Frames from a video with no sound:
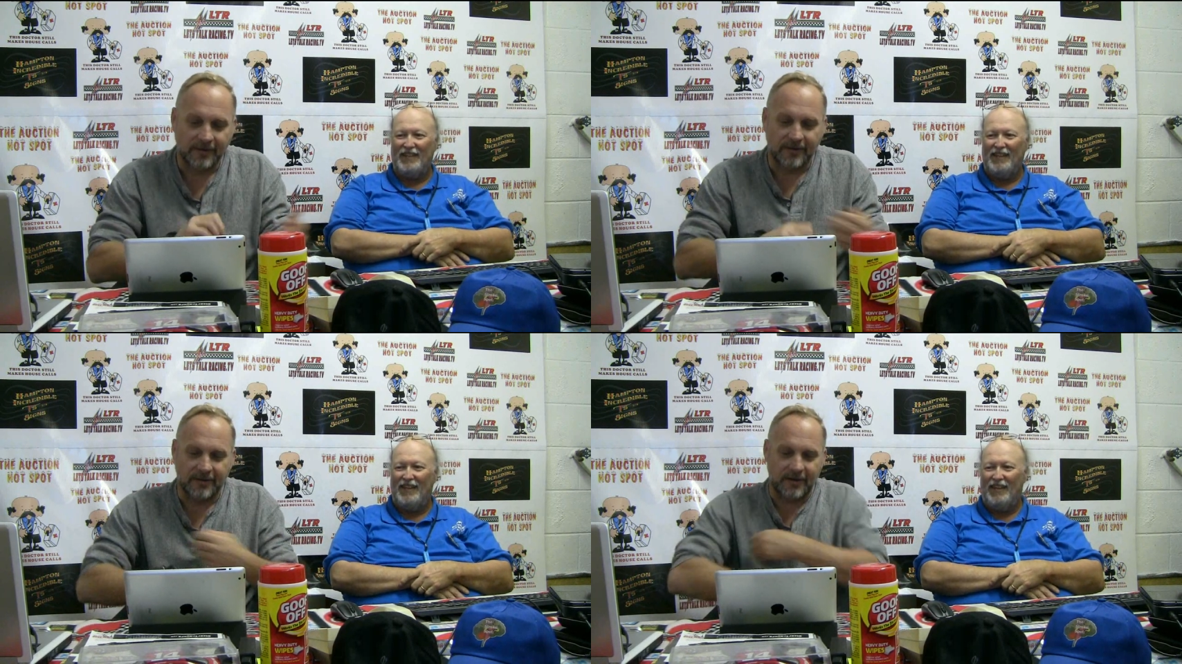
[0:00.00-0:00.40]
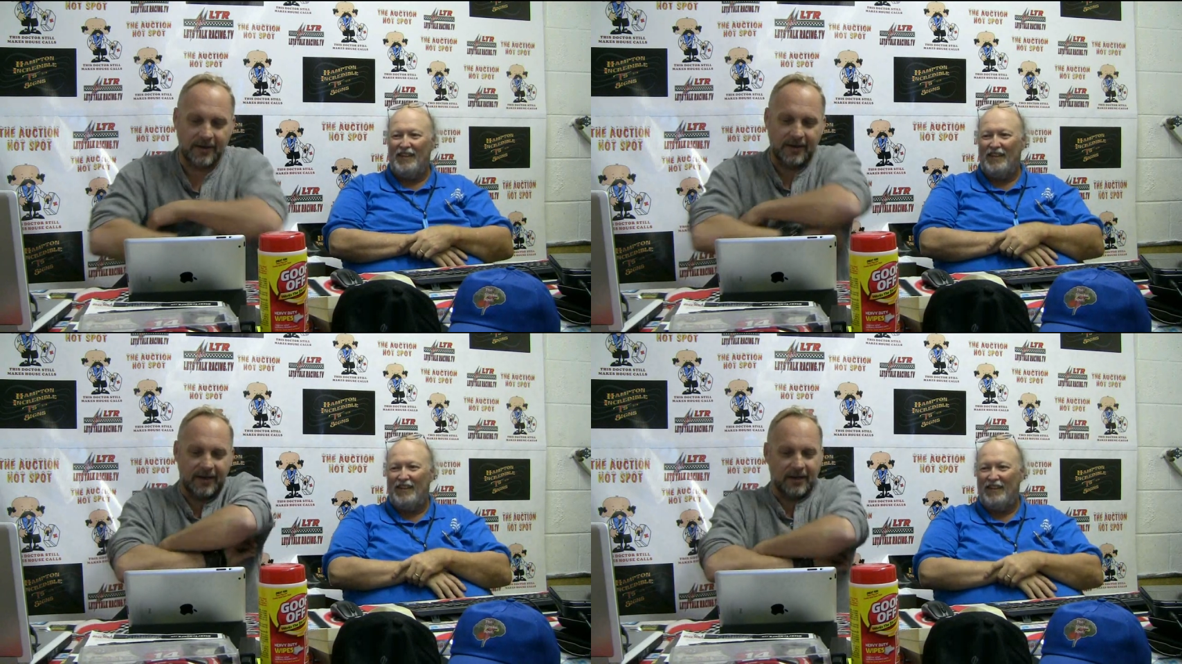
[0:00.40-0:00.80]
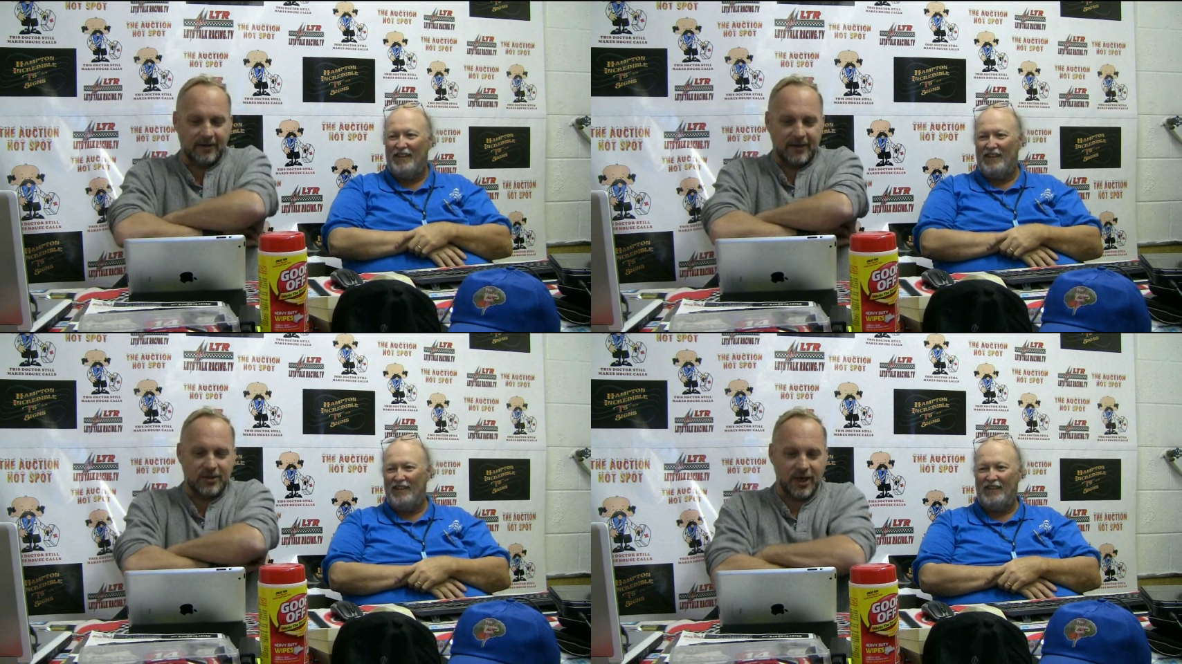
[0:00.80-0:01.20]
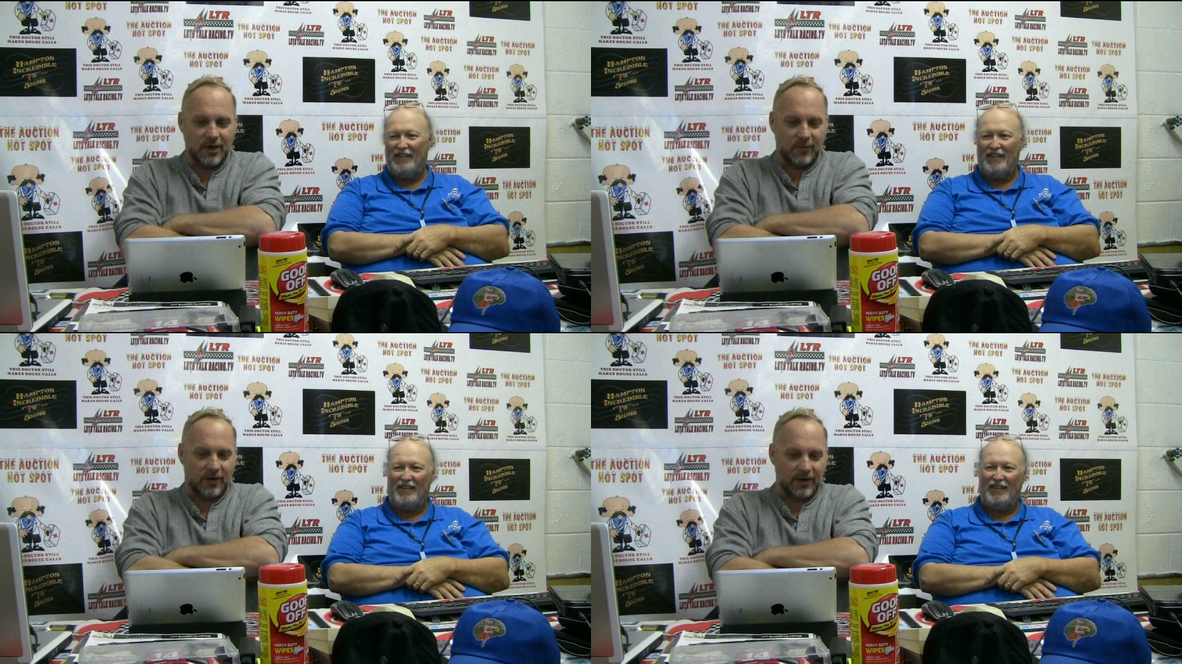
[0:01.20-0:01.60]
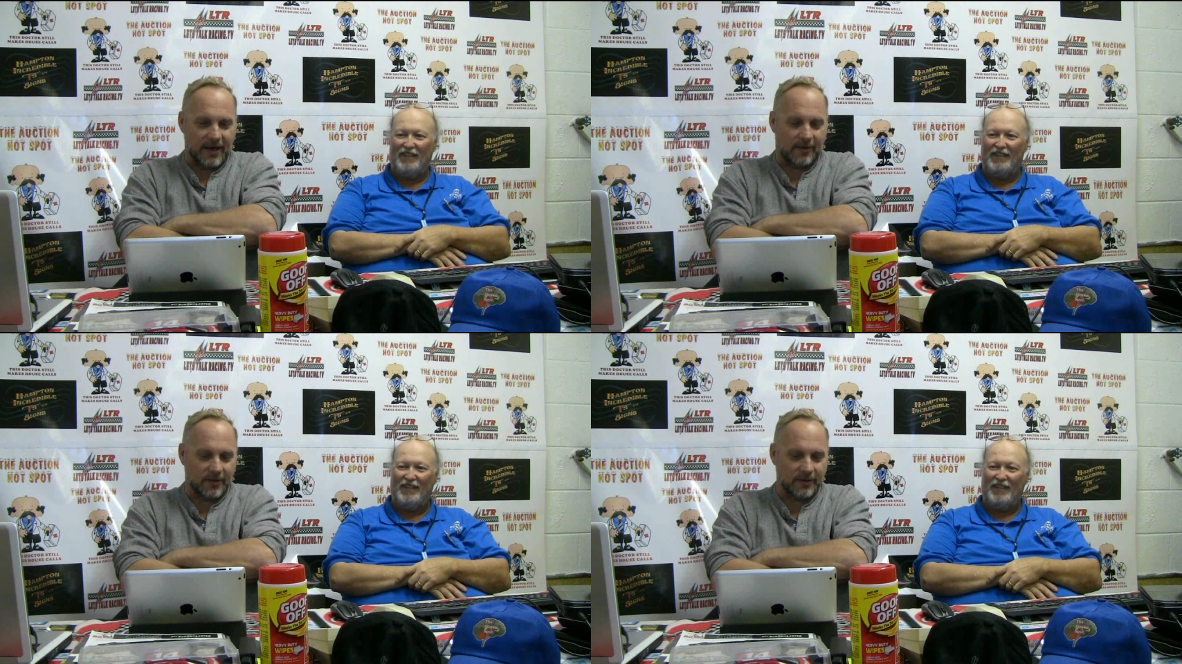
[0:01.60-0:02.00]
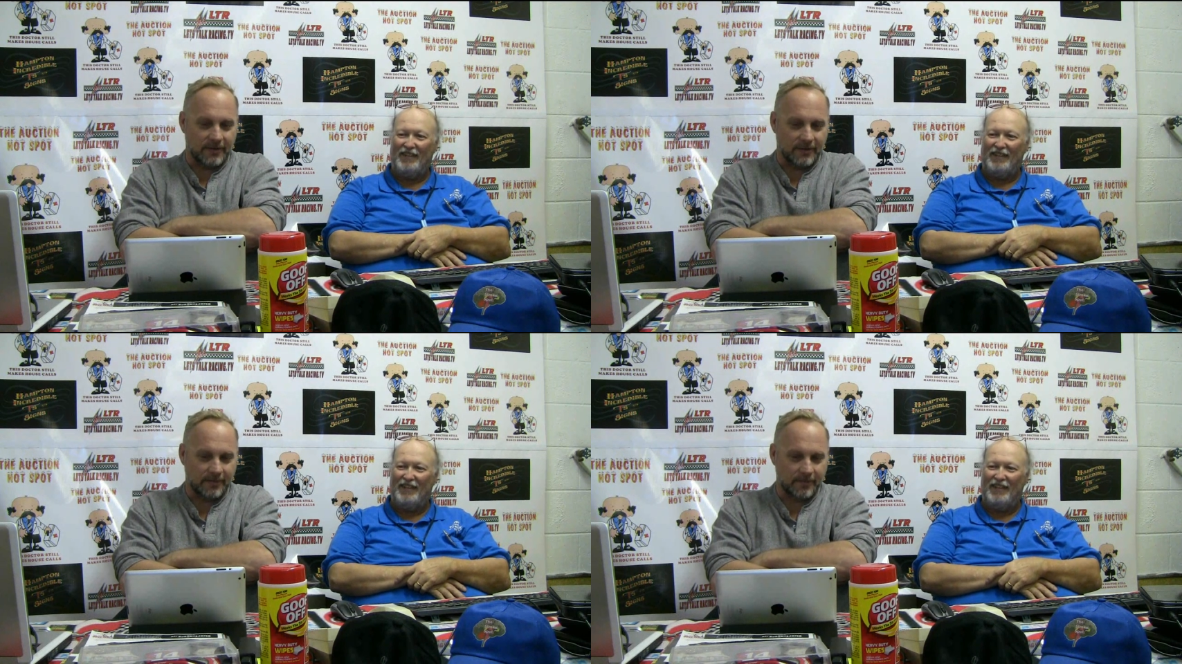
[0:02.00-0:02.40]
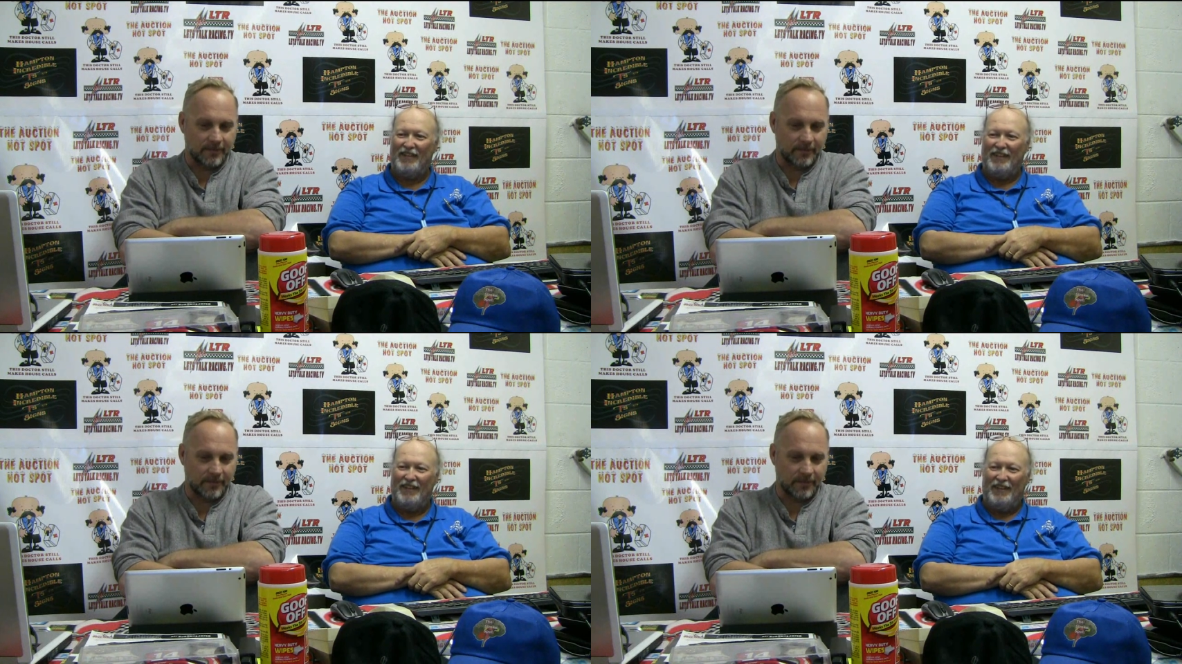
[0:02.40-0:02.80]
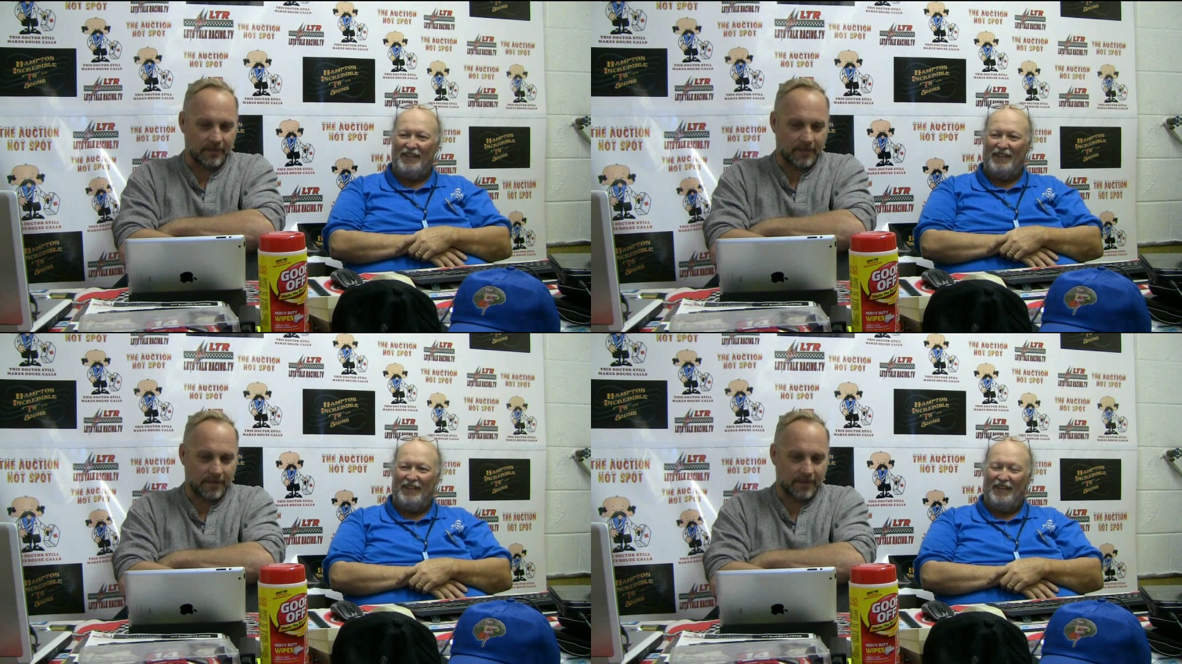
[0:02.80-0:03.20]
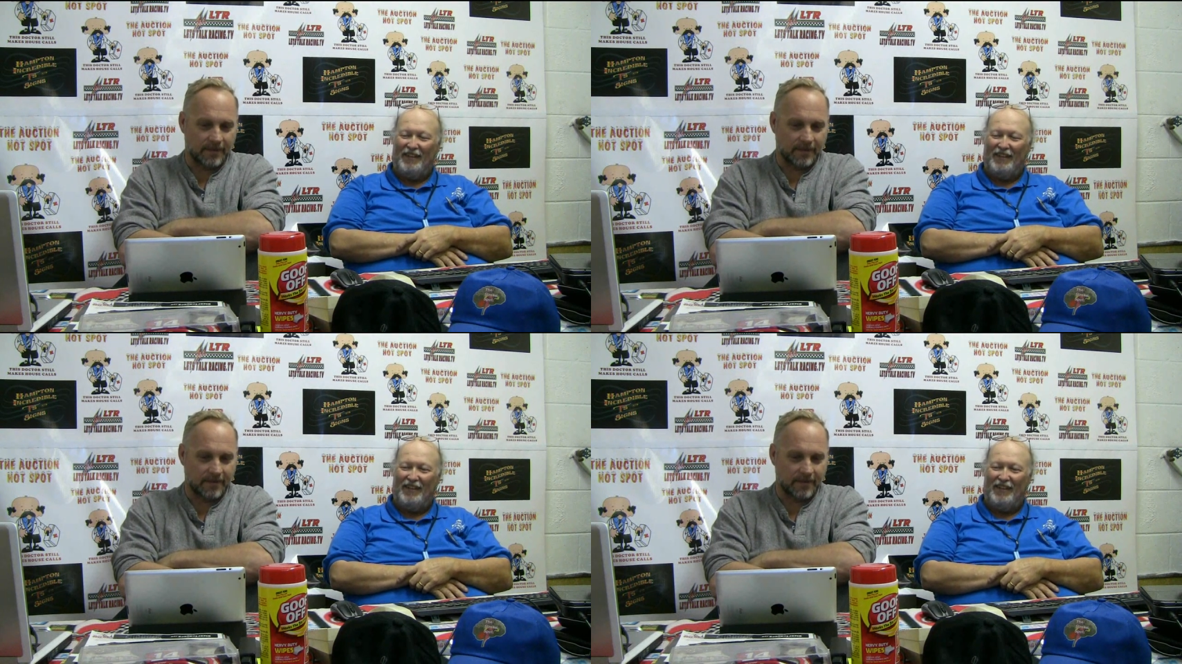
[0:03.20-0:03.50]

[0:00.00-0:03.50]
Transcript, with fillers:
Speaker 1: Uh, and I'll let you go on that one. Um,